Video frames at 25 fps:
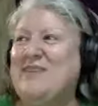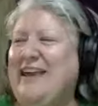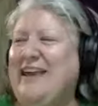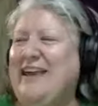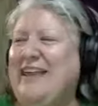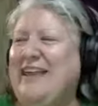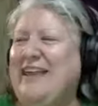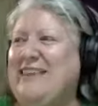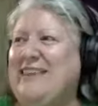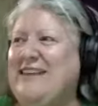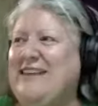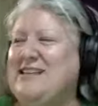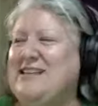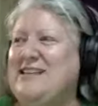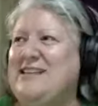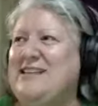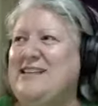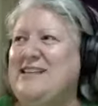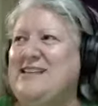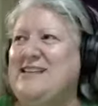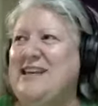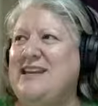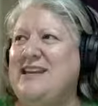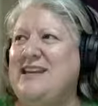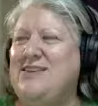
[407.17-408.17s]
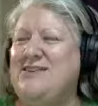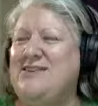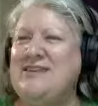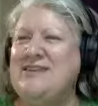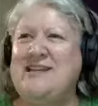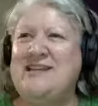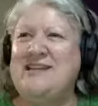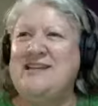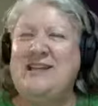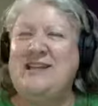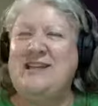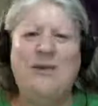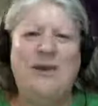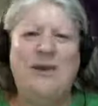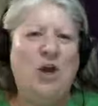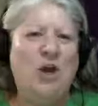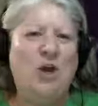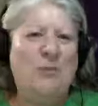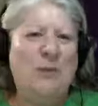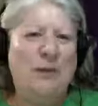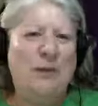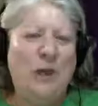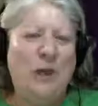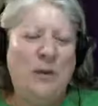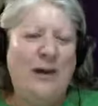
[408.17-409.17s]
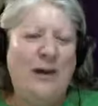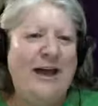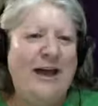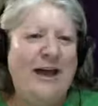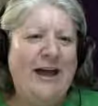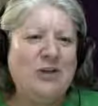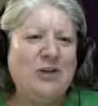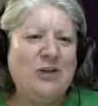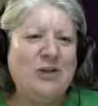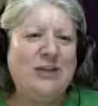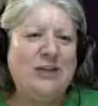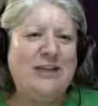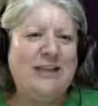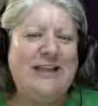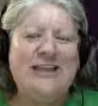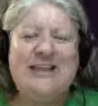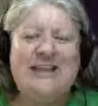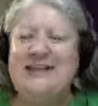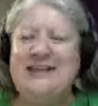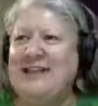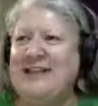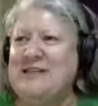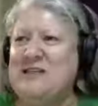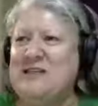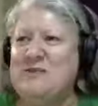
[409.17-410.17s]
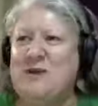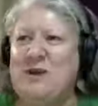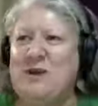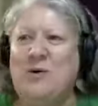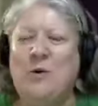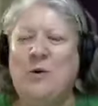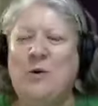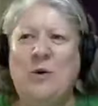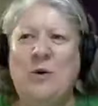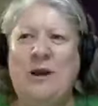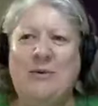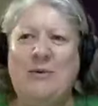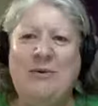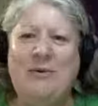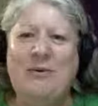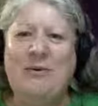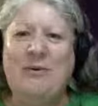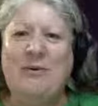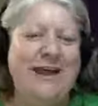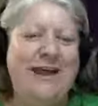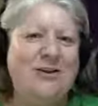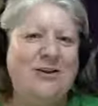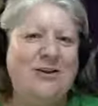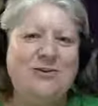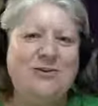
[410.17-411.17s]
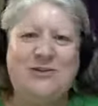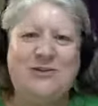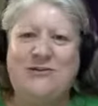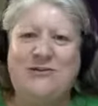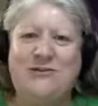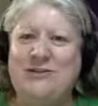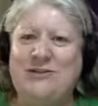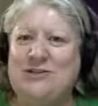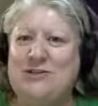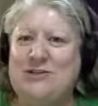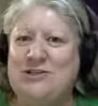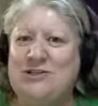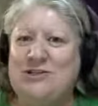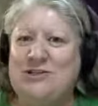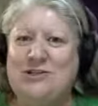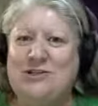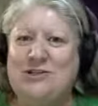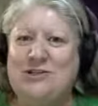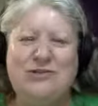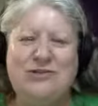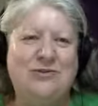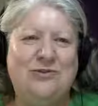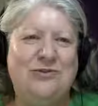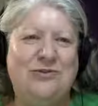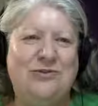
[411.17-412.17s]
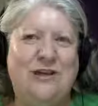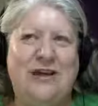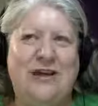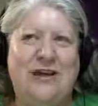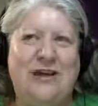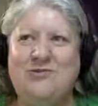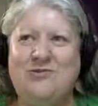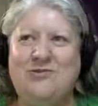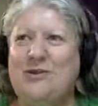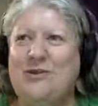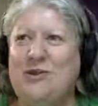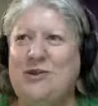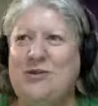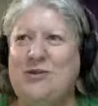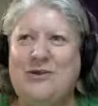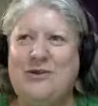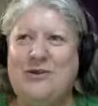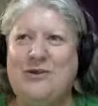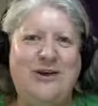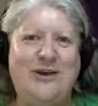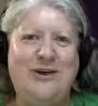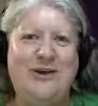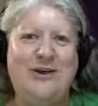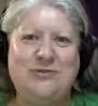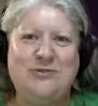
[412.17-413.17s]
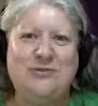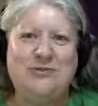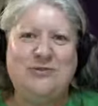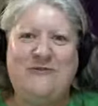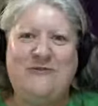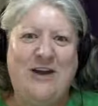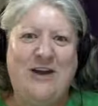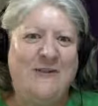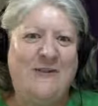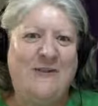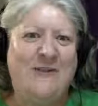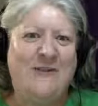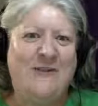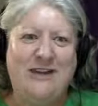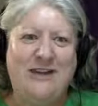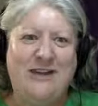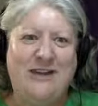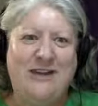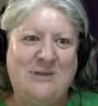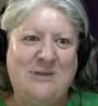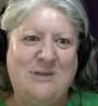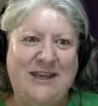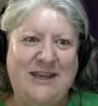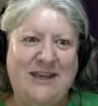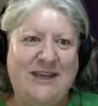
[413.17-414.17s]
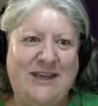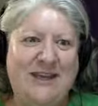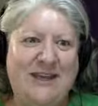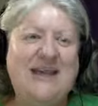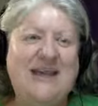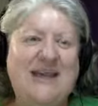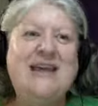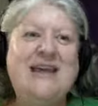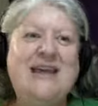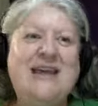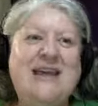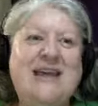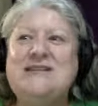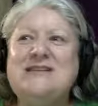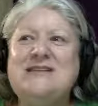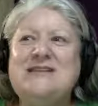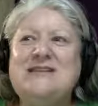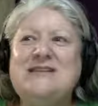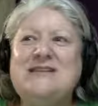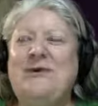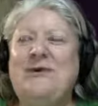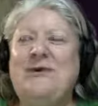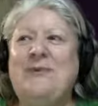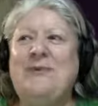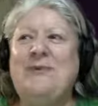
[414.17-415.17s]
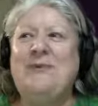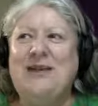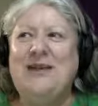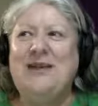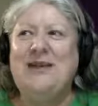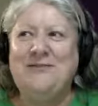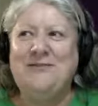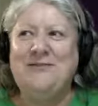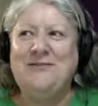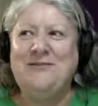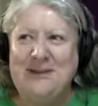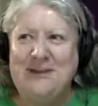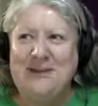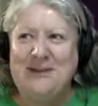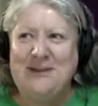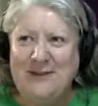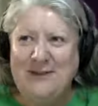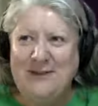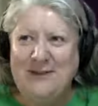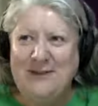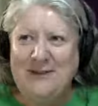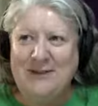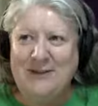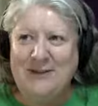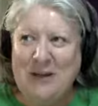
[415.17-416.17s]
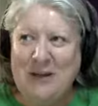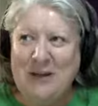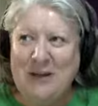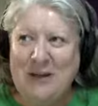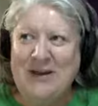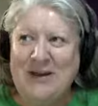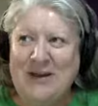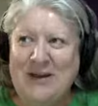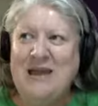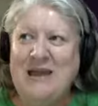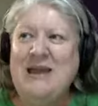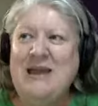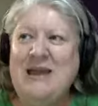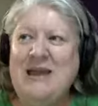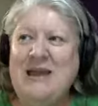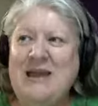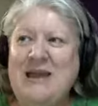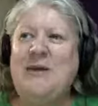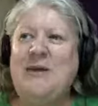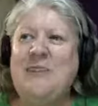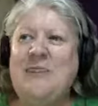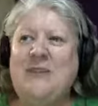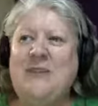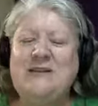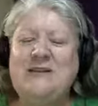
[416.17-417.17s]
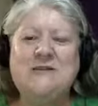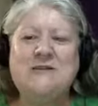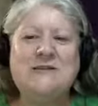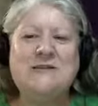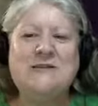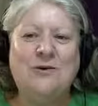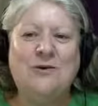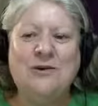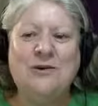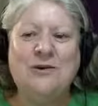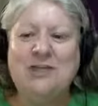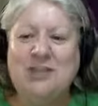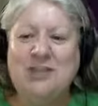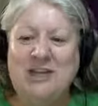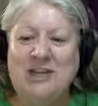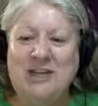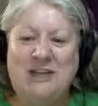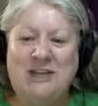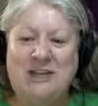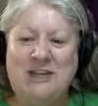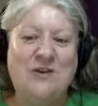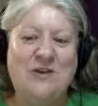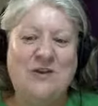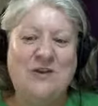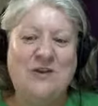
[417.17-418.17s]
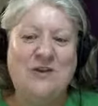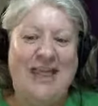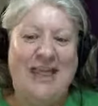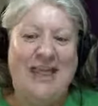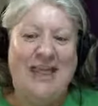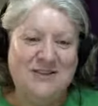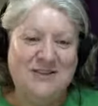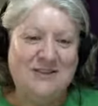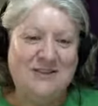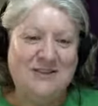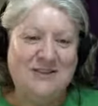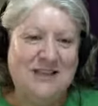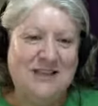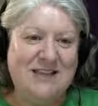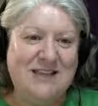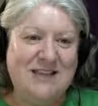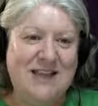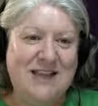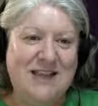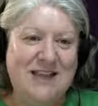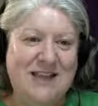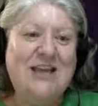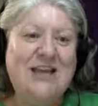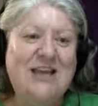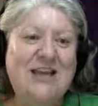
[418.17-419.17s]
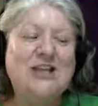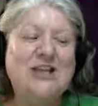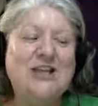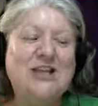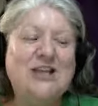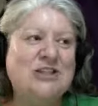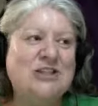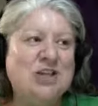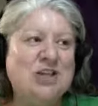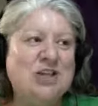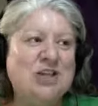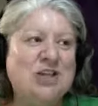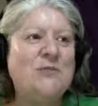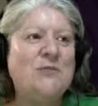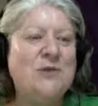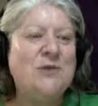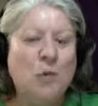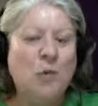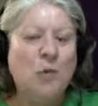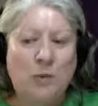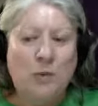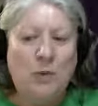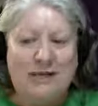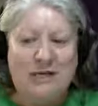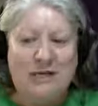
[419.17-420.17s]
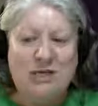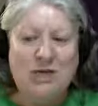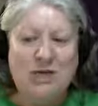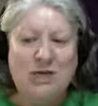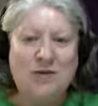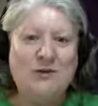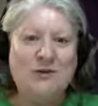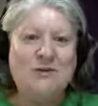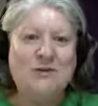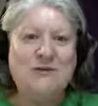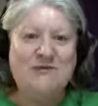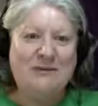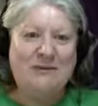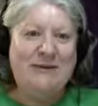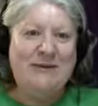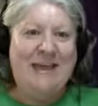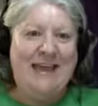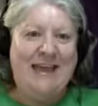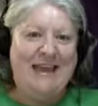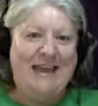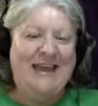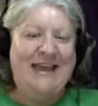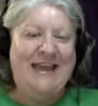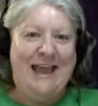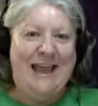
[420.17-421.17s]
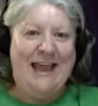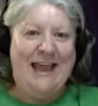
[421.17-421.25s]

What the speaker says: I think it's either Saturday or Sunday we go below 100, and then next week we're all up around 103 to 105 or next week. So we only have to suffer a little bit longer. But these solar shades on the outside stop the windows from heating